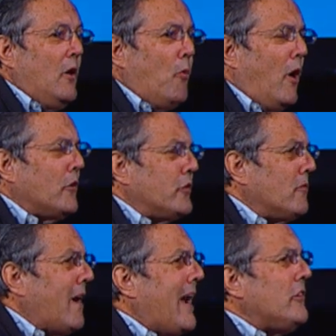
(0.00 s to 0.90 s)

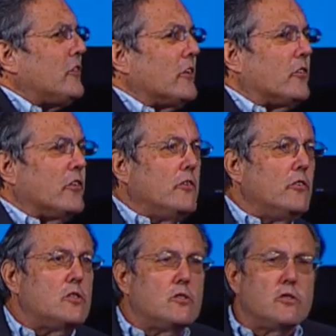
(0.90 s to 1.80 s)
Walter
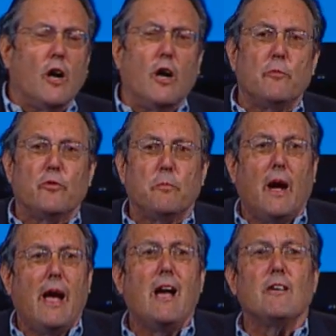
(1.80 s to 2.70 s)
Isaacson's Jobs'
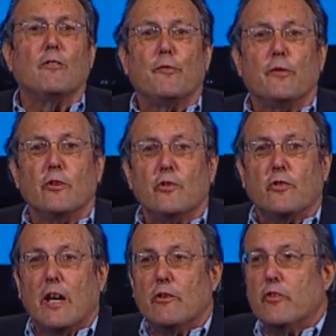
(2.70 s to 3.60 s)
biographer
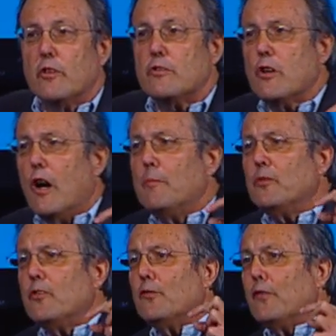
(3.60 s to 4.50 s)
says that
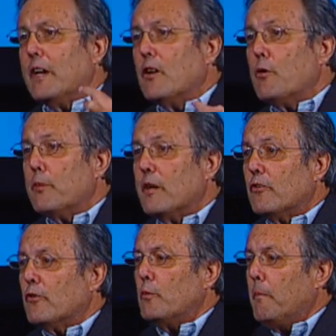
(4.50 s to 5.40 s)
Jobs'
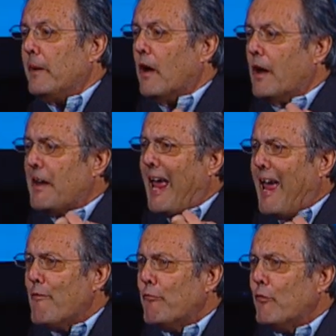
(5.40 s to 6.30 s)
fingerprints will be on
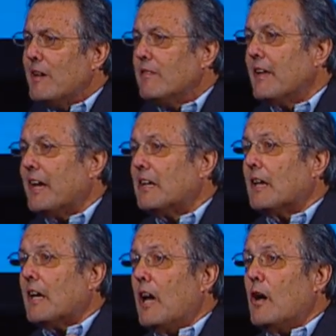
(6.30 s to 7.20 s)
everything
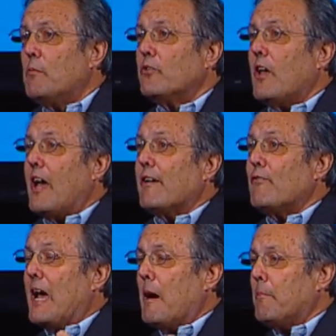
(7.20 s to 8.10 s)
that comes out of
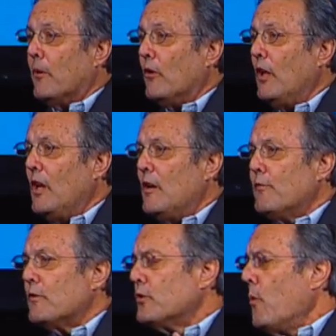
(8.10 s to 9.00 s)
Apple
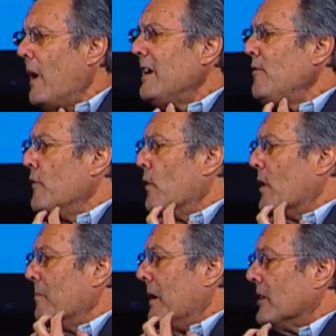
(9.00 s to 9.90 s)
for
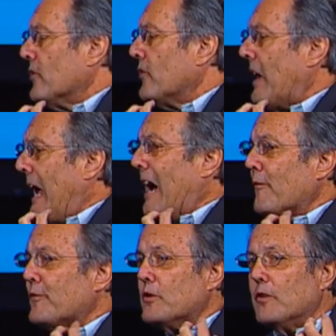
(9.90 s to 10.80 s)
24 months
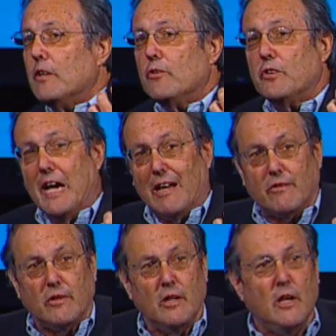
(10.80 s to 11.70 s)
after his death.